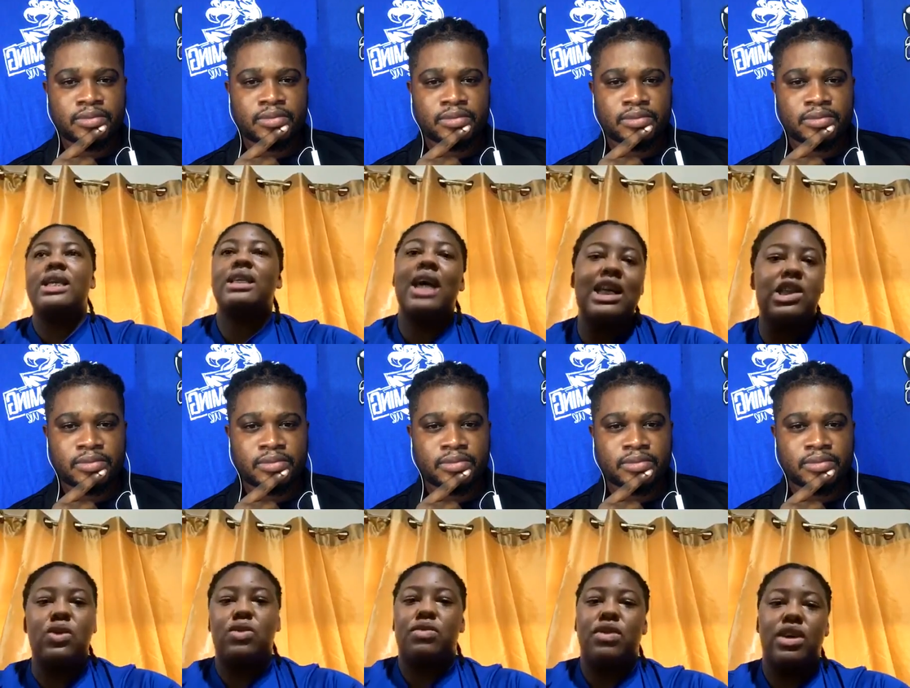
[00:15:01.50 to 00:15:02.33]
Speaker 1: starts
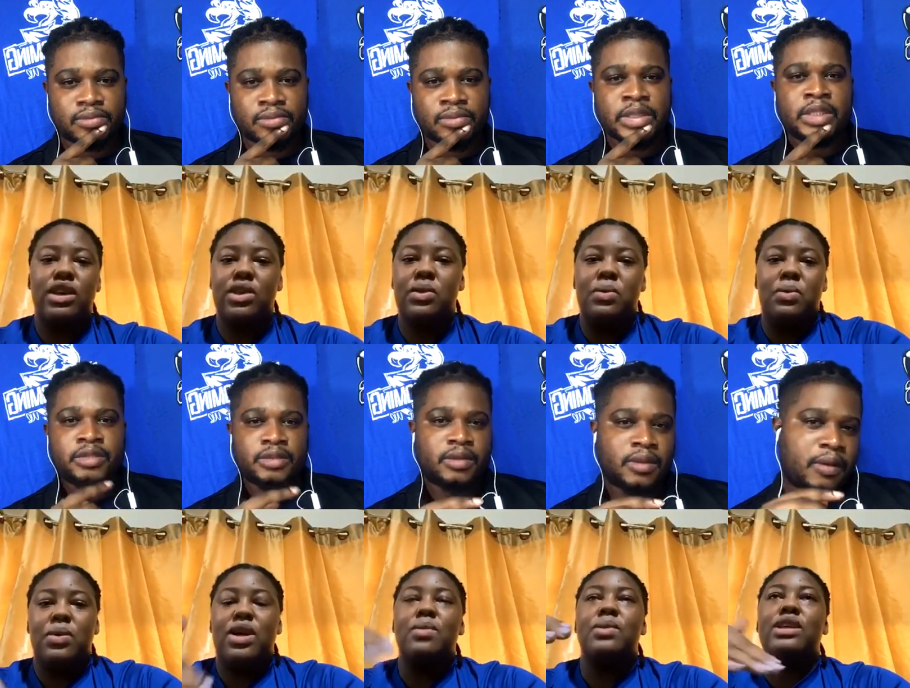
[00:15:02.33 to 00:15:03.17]
over. So
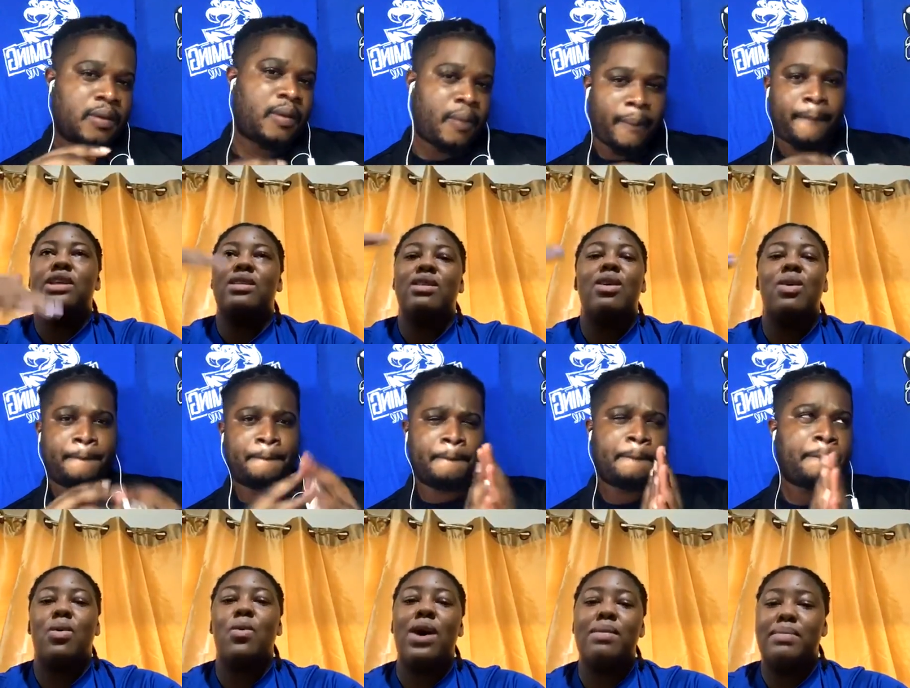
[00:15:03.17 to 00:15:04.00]
it was
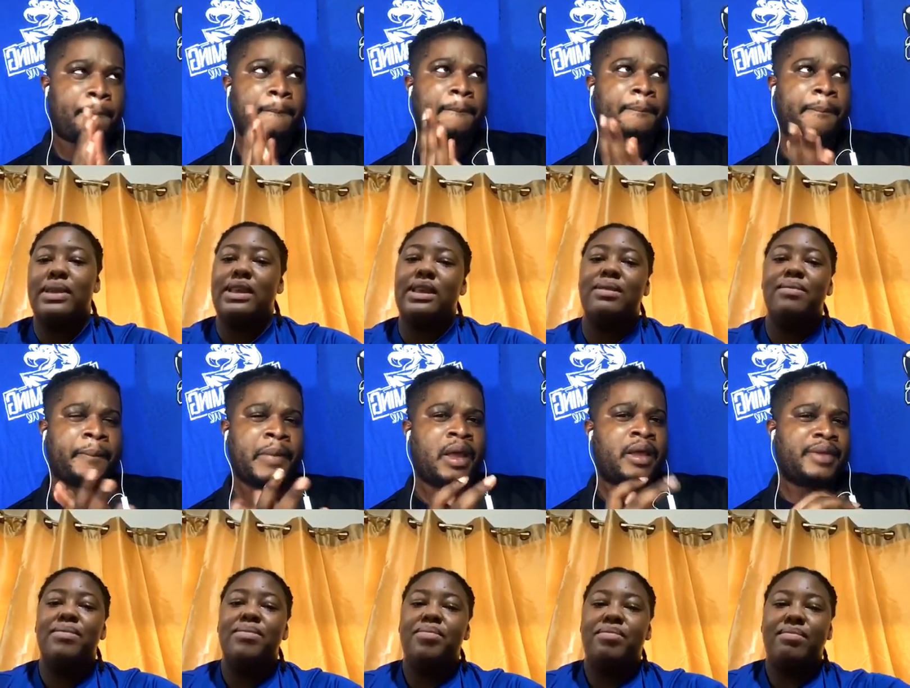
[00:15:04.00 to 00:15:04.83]
quite busy.
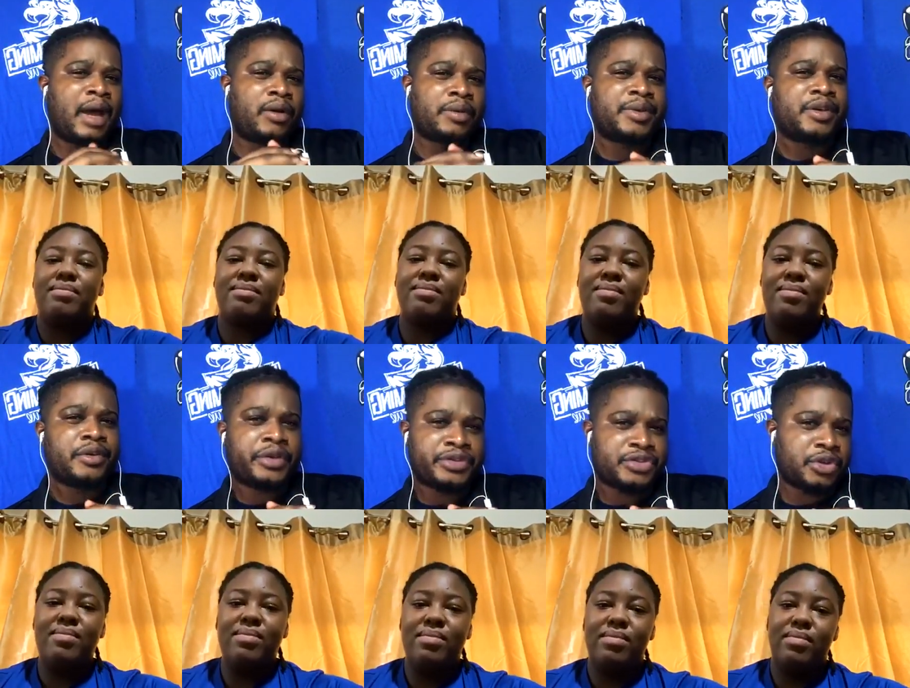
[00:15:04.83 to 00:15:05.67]
Speaker 2: Now I'm
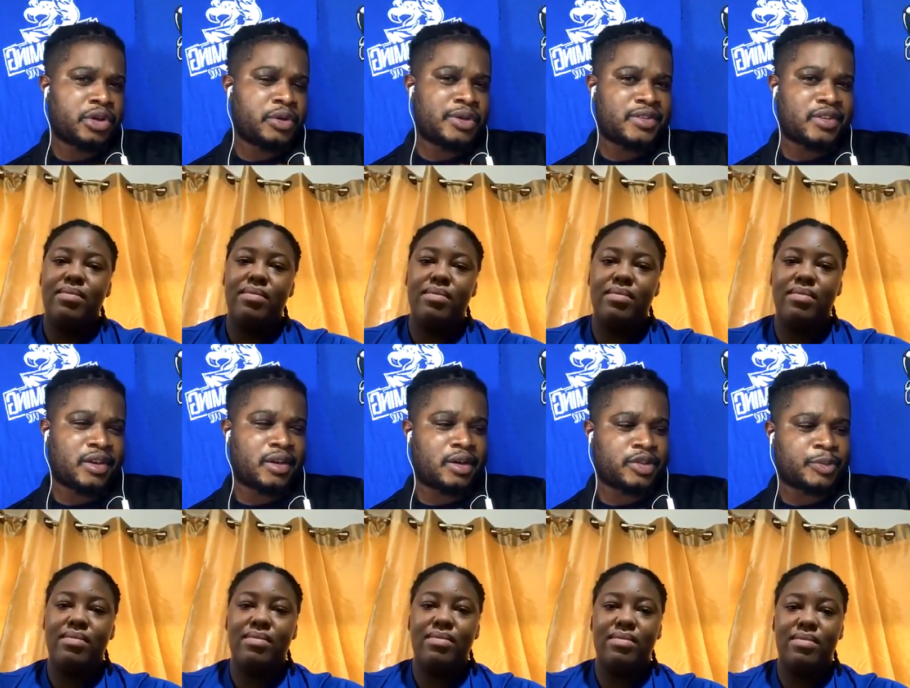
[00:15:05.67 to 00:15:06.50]
curious. Judo is a,
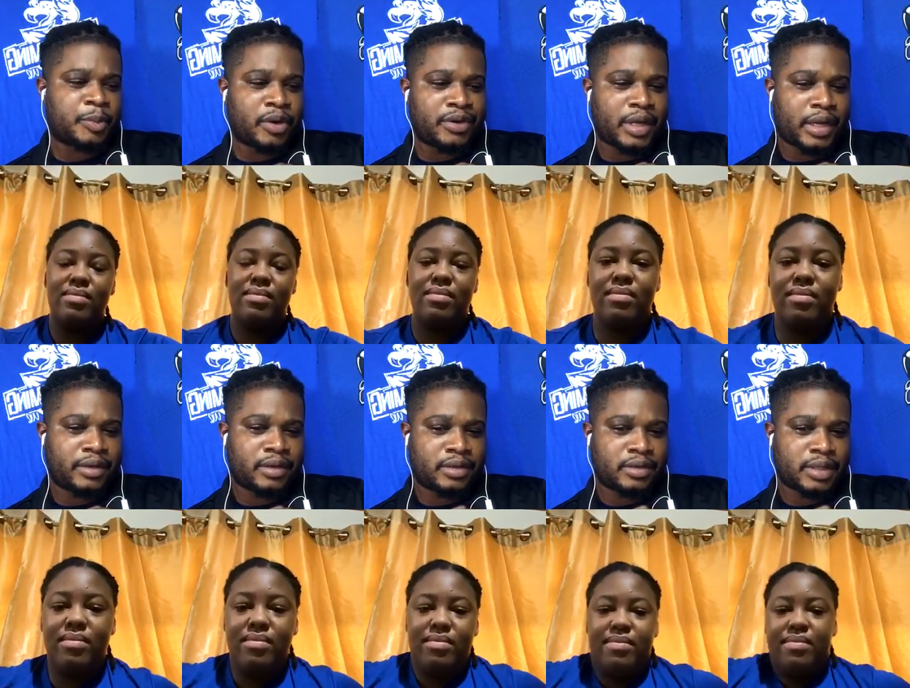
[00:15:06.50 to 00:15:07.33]
a sport
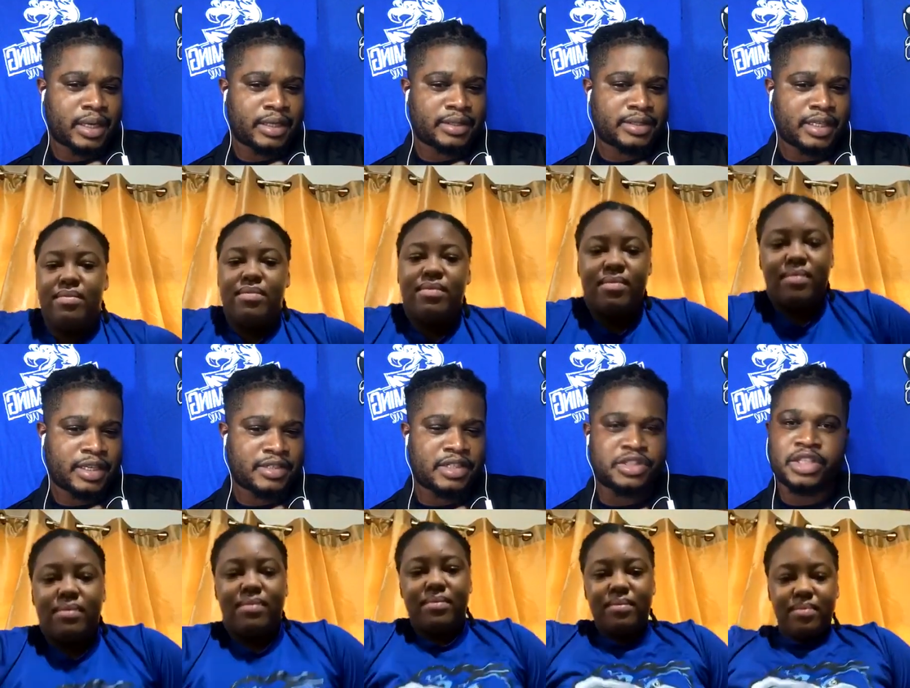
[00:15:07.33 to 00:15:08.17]
that that
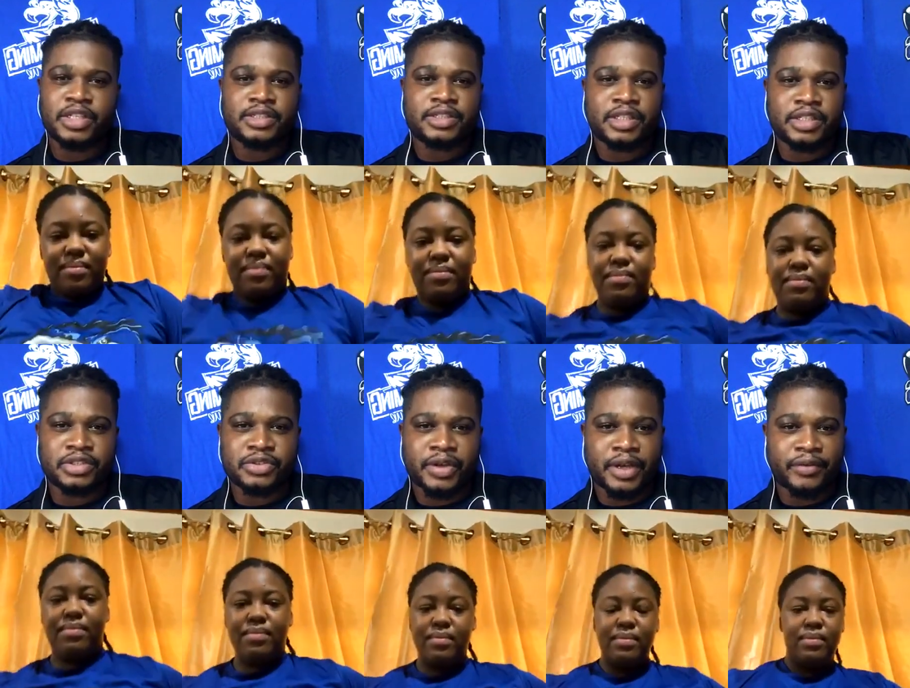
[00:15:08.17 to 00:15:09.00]
takes agility and
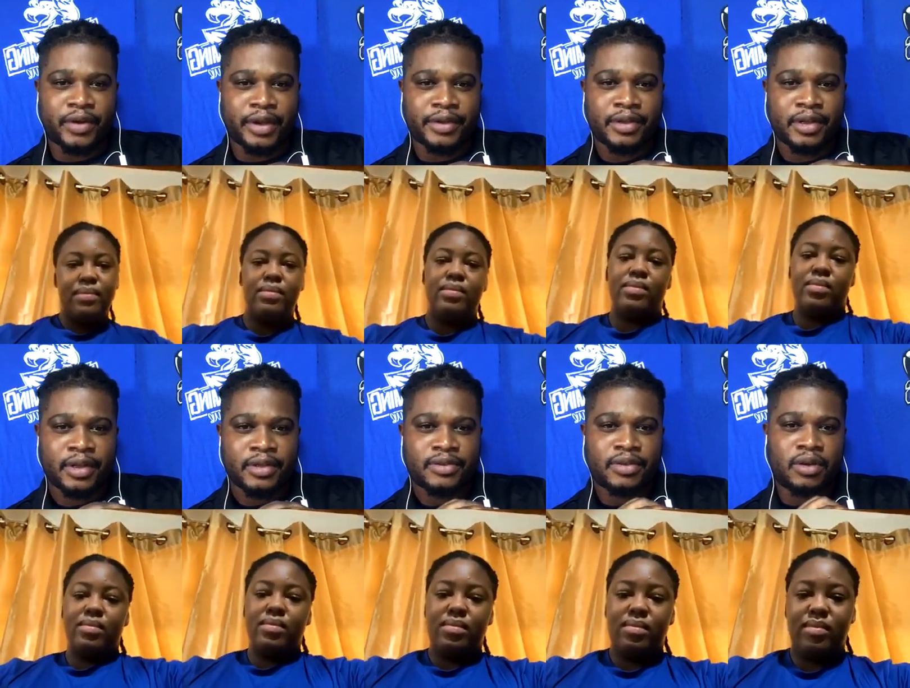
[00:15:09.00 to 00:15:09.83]
strength, right?
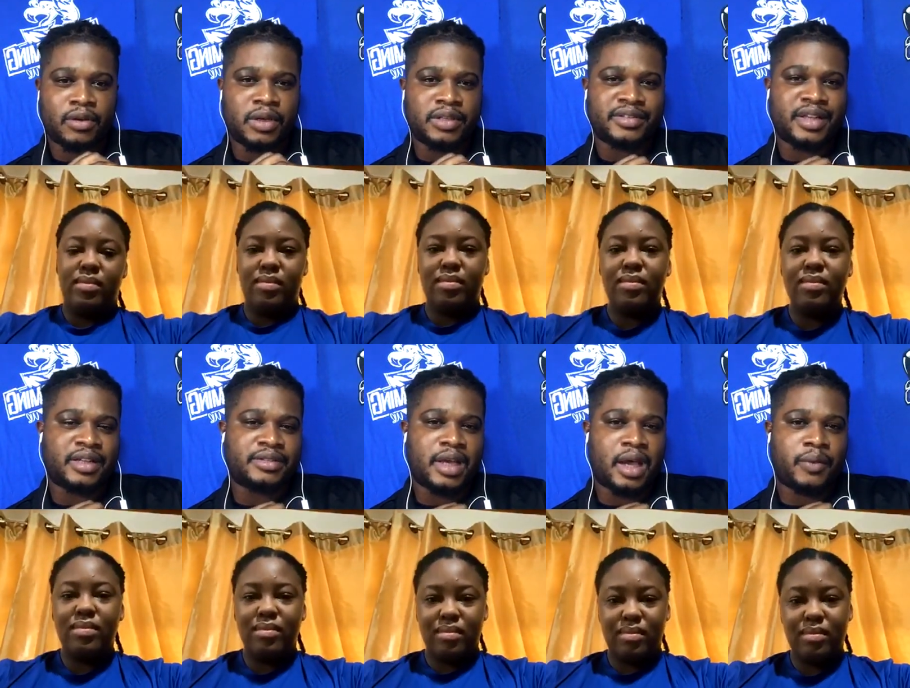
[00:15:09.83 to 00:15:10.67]
So is there
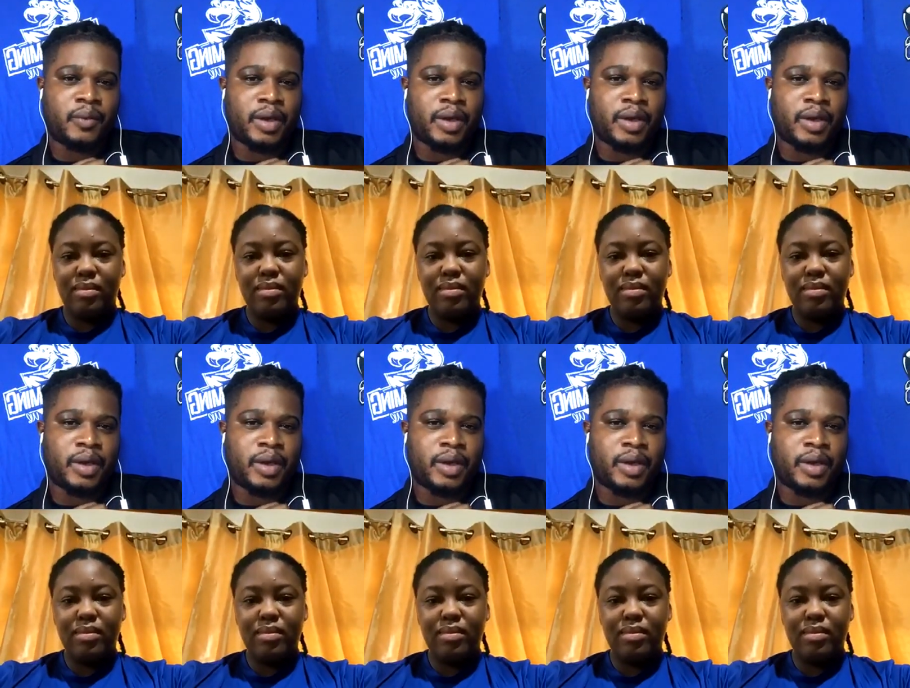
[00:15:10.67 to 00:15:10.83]
a time